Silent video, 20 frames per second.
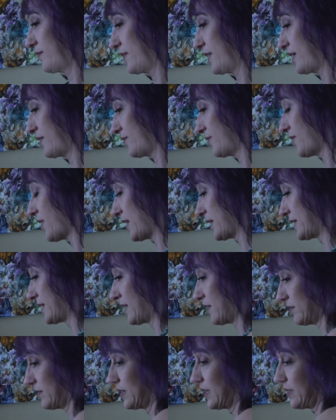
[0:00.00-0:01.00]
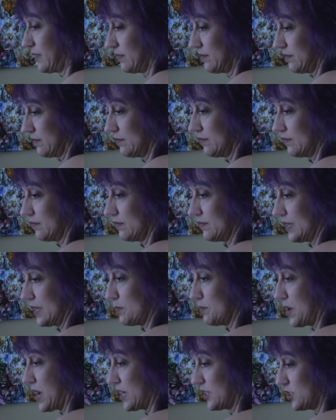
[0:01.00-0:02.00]
and find out that it
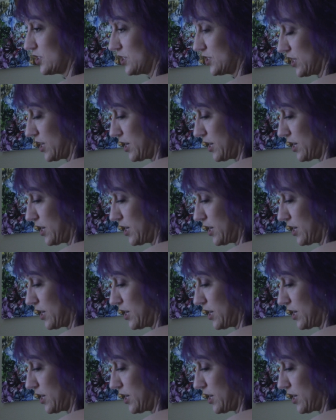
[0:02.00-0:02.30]
matched